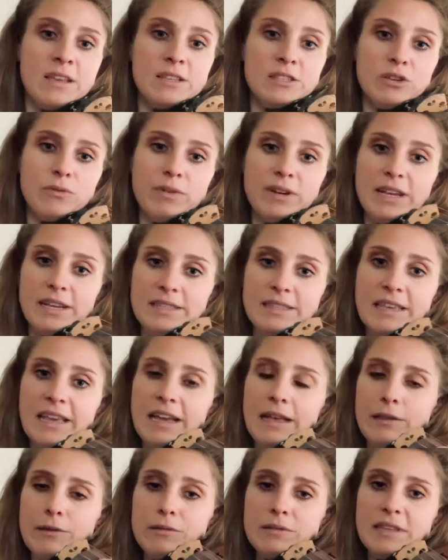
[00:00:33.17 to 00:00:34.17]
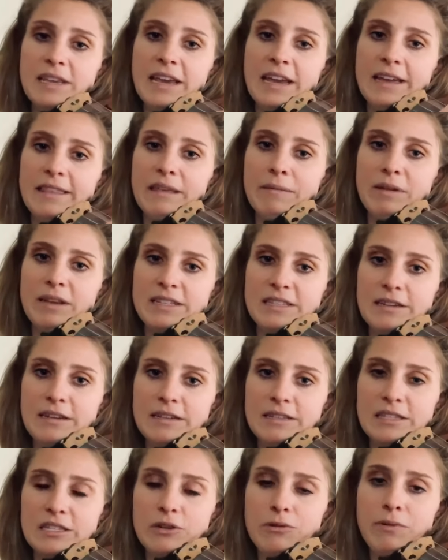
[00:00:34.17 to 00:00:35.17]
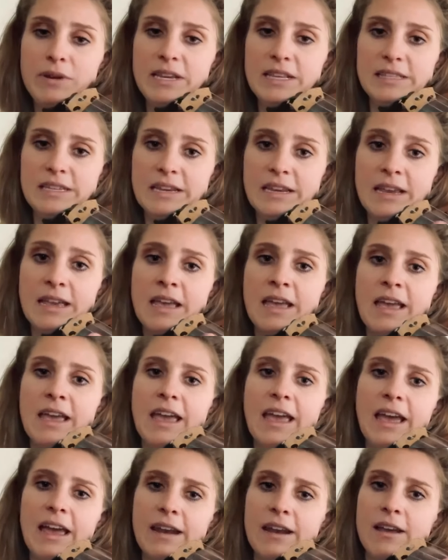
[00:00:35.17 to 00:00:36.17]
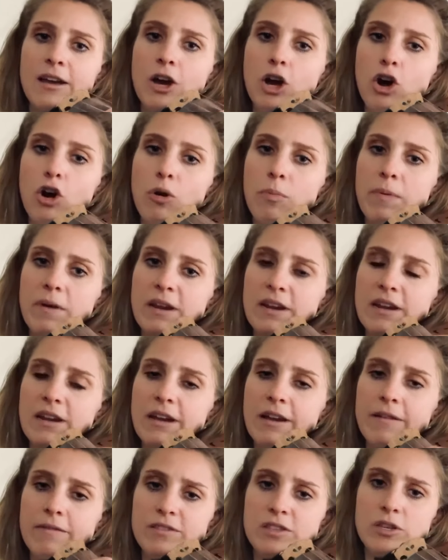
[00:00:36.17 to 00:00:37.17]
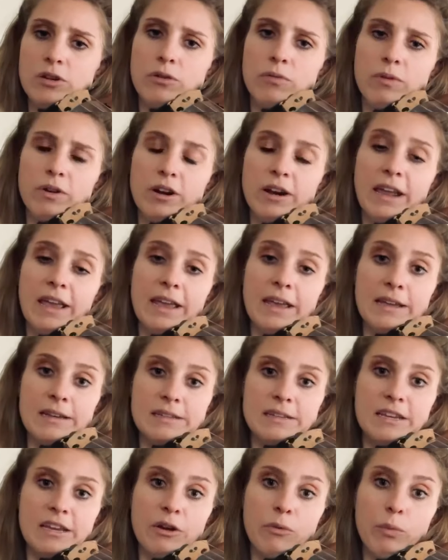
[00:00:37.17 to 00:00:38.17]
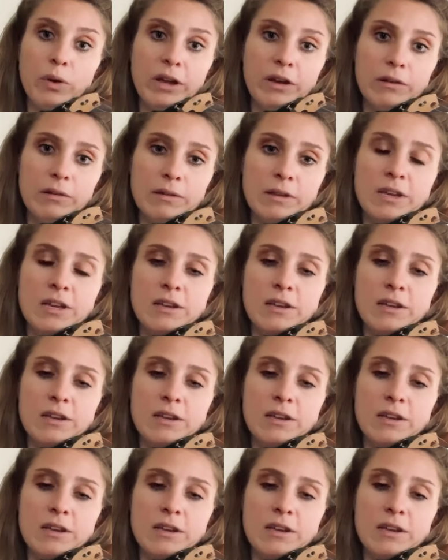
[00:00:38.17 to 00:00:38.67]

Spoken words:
So when I say a loose hand, that means not squeezing and open enough so our hand can wiggle.